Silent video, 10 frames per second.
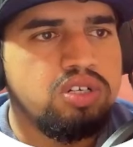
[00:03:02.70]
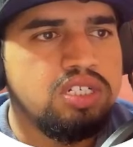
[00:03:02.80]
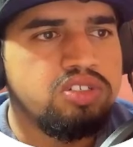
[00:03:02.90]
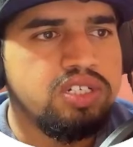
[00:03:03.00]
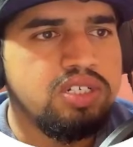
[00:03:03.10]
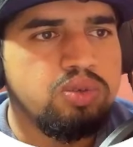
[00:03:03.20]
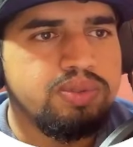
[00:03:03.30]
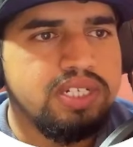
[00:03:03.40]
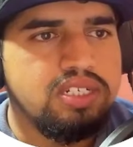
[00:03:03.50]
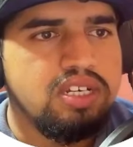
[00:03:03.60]
training
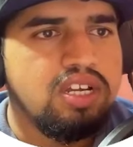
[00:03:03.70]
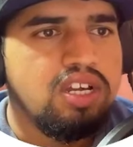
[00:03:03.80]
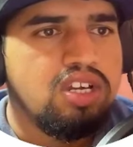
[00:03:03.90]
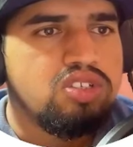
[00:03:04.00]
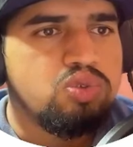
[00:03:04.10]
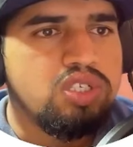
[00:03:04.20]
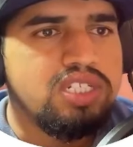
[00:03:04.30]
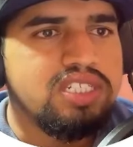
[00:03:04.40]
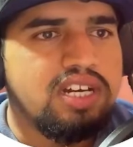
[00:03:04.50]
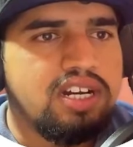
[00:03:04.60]
website.
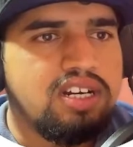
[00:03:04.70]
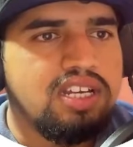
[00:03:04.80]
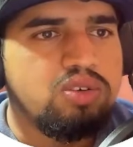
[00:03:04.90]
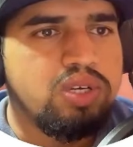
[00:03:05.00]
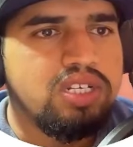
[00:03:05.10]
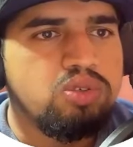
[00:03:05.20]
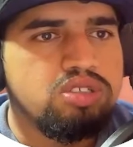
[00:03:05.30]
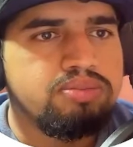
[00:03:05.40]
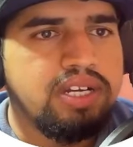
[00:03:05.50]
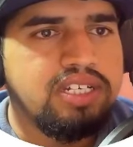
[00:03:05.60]
Choices are like we can use
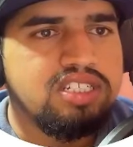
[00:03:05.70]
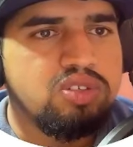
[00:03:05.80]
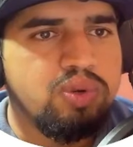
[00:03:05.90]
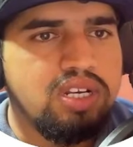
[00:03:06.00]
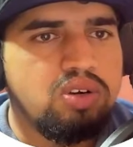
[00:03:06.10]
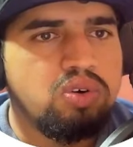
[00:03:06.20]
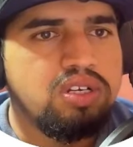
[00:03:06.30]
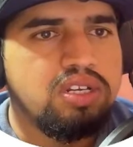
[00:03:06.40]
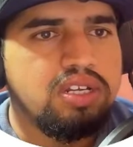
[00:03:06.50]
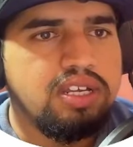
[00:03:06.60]
MySQL
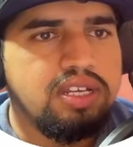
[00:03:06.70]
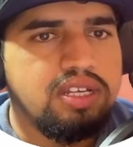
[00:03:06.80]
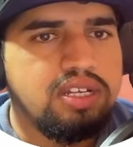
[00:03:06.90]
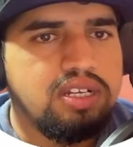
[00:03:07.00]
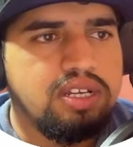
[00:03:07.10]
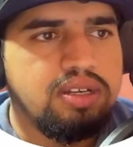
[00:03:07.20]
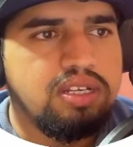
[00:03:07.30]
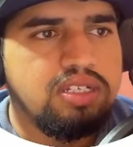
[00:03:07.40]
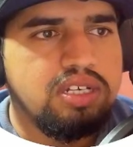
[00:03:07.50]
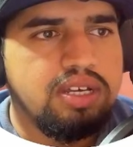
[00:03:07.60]
on
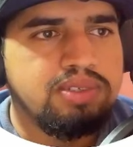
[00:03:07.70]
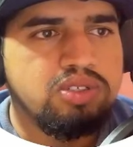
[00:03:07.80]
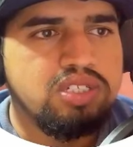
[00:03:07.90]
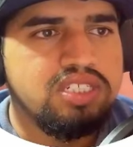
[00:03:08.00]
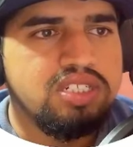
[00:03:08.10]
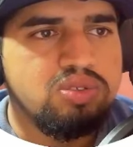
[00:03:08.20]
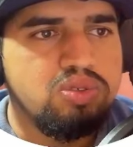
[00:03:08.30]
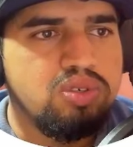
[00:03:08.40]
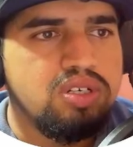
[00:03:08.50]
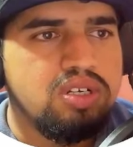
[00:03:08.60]
Amazon EC2,
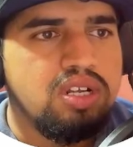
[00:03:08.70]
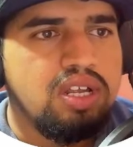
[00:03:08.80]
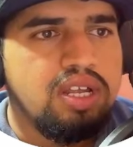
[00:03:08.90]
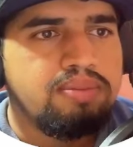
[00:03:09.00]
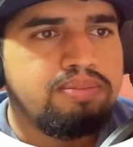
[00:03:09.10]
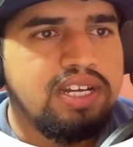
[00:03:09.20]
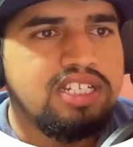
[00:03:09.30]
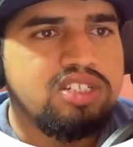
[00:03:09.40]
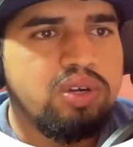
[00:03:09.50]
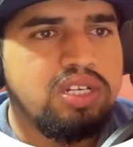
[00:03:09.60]

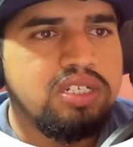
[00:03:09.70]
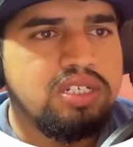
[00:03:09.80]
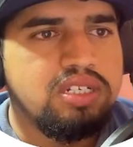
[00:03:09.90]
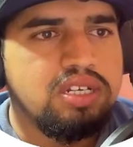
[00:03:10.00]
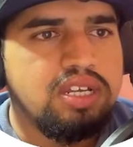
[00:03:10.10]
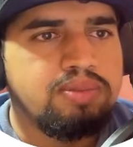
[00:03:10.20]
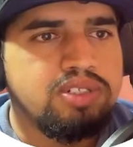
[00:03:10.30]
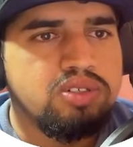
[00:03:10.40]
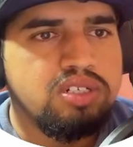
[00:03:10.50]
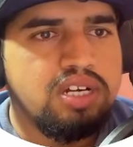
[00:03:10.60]
MySQL in
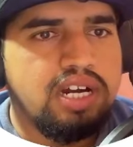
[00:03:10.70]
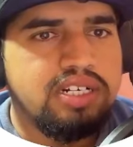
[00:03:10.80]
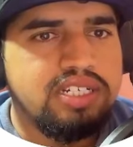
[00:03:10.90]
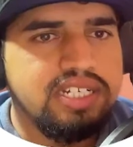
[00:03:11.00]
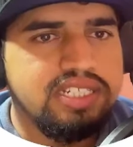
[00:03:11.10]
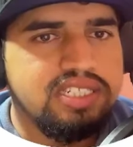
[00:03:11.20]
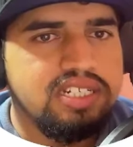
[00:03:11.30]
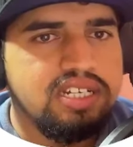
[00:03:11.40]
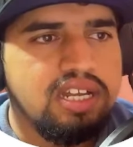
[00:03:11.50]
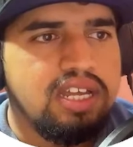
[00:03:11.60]
Amazon RDS,
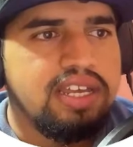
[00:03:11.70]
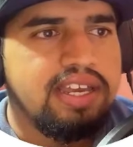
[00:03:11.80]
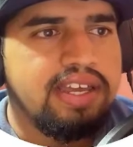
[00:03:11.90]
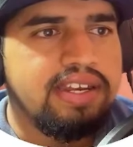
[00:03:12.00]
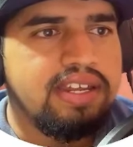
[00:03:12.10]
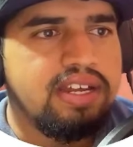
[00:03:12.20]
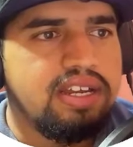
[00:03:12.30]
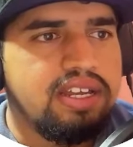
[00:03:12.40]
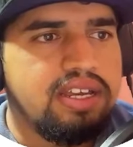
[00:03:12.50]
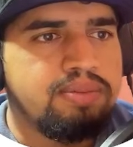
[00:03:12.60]
and
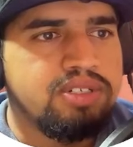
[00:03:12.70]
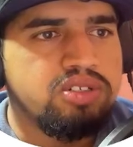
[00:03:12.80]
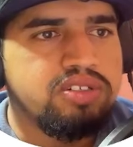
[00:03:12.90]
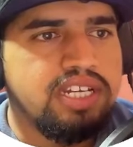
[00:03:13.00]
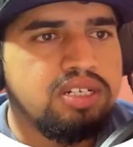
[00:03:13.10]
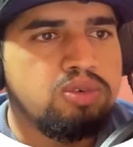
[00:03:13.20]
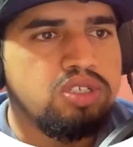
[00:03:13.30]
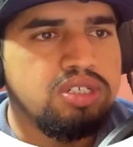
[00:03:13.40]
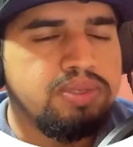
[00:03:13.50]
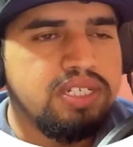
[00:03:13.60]
Amazon
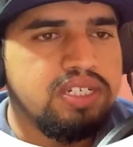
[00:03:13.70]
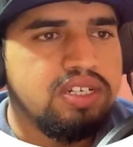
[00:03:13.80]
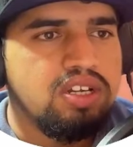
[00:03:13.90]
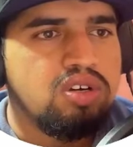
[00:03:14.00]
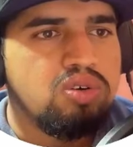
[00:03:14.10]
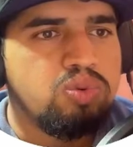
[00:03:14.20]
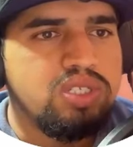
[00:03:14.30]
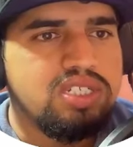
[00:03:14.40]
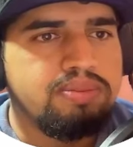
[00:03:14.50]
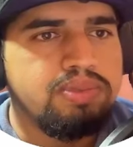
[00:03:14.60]
DynamoDB.
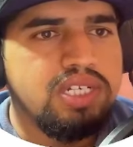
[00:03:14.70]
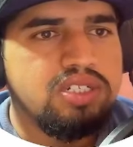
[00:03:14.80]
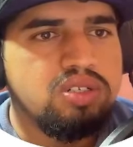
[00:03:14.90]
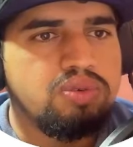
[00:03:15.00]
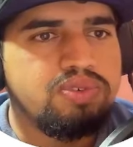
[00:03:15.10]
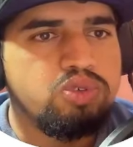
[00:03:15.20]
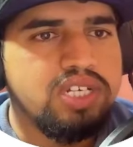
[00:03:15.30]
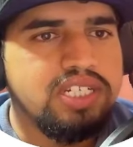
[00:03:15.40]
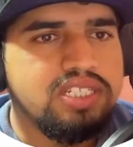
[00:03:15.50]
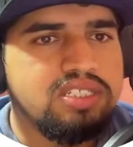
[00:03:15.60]
Which combination of use
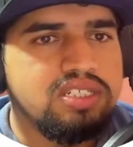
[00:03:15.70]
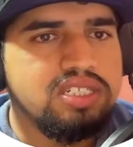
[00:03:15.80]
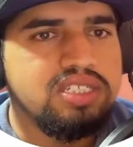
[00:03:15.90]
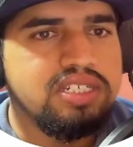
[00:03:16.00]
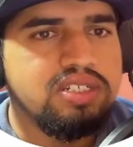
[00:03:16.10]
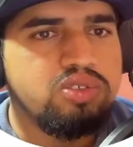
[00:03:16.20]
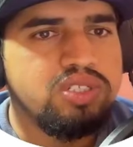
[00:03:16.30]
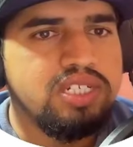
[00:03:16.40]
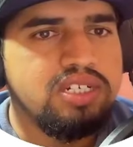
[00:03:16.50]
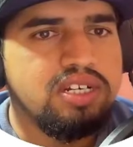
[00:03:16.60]
cases suggests they're
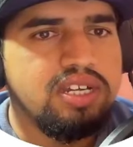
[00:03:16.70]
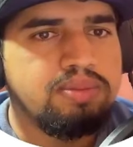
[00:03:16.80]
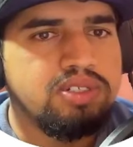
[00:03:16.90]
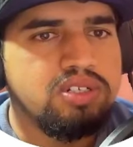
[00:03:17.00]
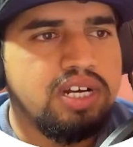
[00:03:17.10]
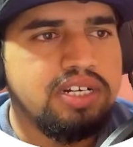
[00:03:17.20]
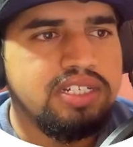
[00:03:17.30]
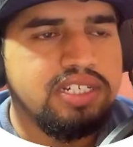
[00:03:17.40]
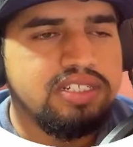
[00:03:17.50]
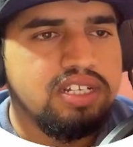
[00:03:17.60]
using Amazon
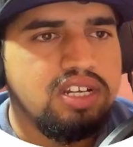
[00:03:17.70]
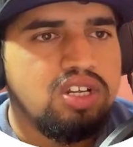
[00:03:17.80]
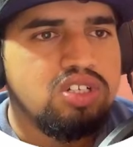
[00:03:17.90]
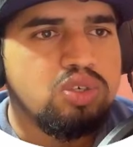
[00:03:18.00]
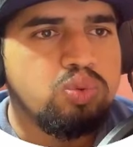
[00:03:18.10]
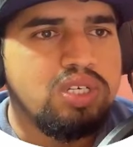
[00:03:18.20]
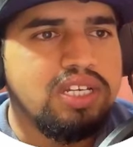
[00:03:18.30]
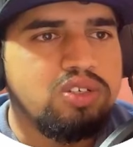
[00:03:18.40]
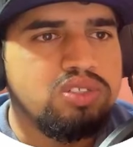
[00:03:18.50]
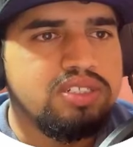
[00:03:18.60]
RDS? So we can
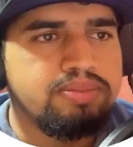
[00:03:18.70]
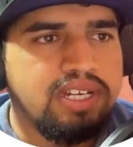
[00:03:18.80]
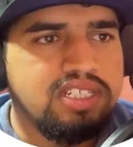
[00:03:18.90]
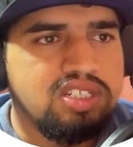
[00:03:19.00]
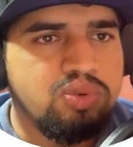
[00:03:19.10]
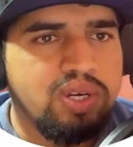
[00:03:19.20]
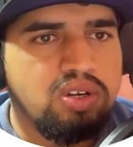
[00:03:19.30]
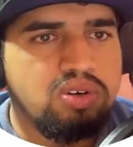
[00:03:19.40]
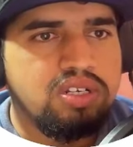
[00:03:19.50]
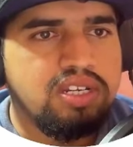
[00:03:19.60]
use MySQL
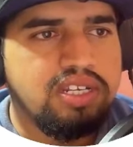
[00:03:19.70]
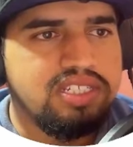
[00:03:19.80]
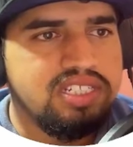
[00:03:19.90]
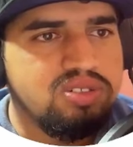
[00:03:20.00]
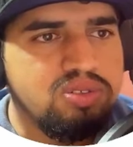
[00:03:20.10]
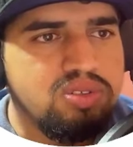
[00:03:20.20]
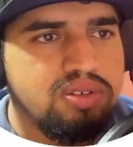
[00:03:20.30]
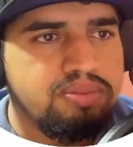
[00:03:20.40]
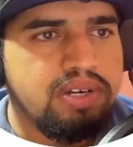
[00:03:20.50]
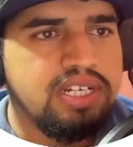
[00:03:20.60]
on EC2,
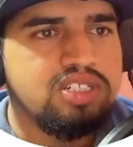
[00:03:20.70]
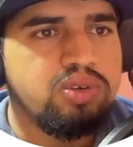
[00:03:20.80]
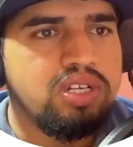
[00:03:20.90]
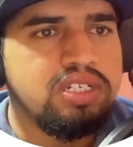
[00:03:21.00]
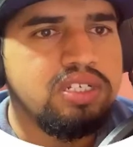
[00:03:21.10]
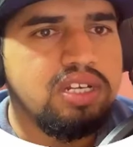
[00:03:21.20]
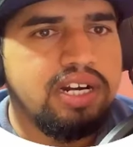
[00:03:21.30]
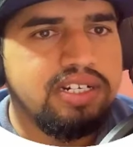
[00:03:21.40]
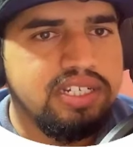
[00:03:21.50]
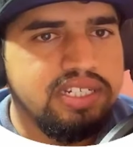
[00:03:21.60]
MySQL in
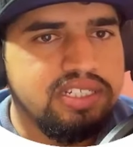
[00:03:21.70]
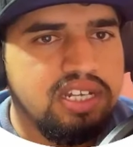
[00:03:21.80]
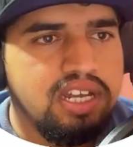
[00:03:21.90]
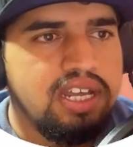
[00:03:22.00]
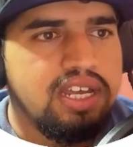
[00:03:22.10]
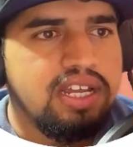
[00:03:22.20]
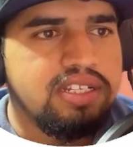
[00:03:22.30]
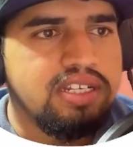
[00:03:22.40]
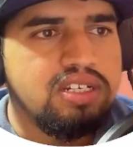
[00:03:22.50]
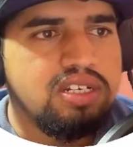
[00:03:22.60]
RDS, and
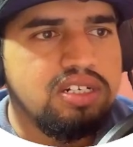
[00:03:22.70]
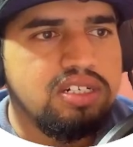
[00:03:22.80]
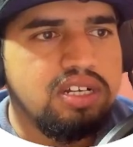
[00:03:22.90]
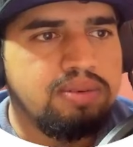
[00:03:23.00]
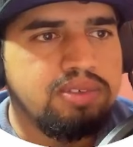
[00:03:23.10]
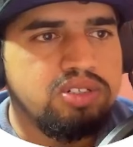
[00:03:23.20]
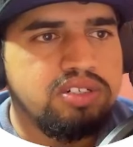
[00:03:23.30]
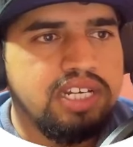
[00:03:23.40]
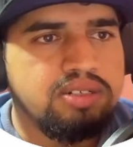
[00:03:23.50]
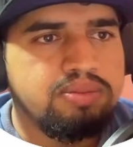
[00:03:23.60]
then Amazon
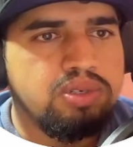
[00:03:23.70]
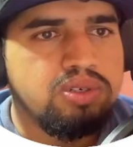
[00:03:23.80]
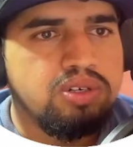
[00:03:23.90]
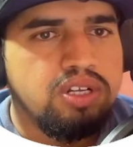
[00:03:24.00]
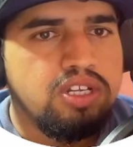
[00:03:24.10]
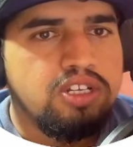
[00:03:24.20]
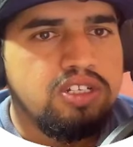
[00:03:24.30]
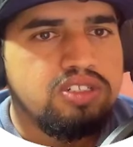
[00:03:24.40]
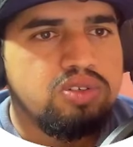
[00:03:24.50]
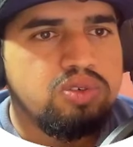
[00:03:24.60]
Dynamo.
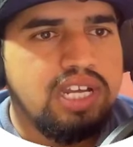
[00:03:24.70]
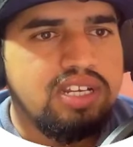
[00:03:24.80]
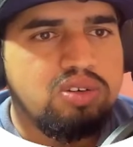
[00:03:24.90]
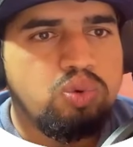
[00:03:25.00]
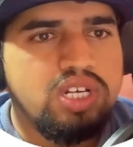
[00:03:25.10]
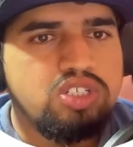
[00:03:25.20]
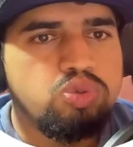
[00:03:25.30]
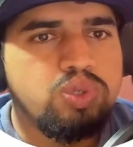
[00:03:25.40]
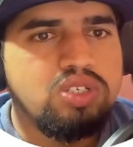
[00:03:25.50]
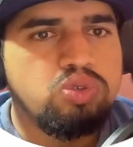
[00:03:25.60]
So why should
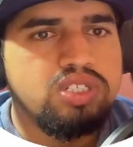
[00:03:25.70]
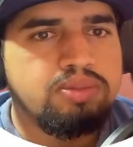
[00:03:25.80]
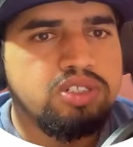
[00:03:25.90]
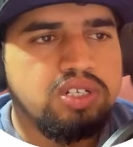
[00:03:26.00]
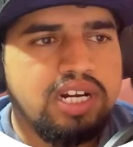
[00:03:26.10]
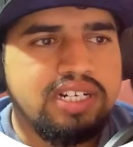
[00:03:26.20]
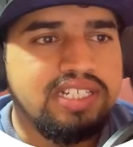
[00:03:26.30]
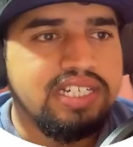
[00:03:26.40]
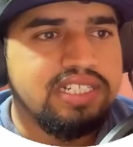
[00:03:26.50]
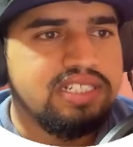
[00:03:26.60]
we use Amazon
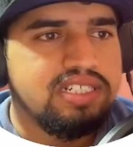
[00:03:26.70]
RDS?